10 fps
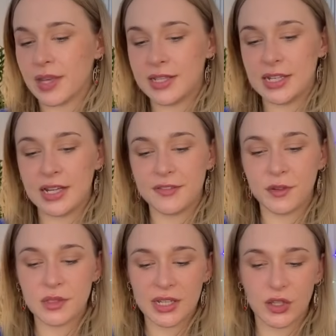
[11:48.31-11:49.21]
That it
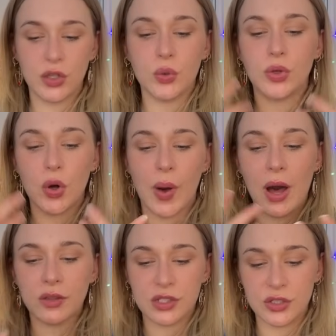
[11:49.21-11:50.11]
feels like you go
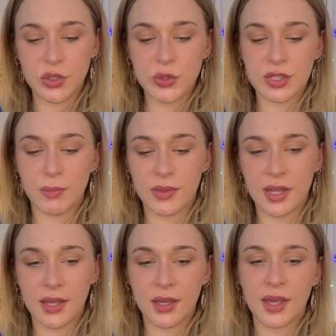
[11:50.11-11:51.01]
out to do
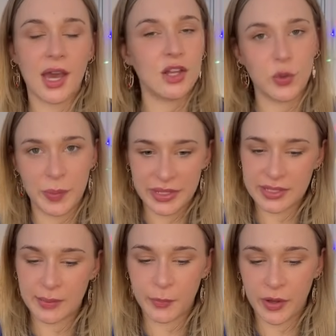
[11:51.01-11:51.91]
something and you meet
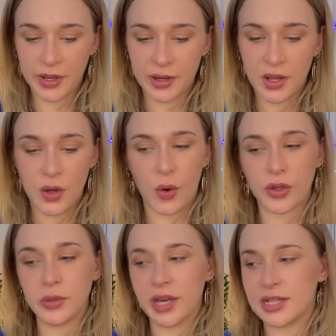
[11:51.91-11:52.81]
someone or
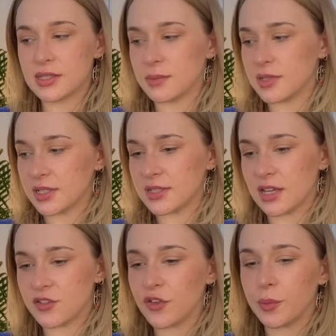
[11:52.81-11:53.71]
you gain some
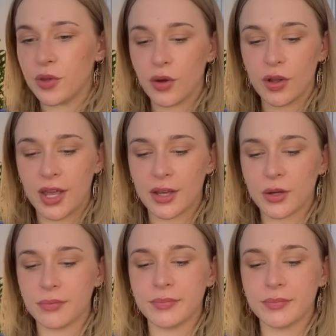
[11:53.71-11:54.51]
success from your, like,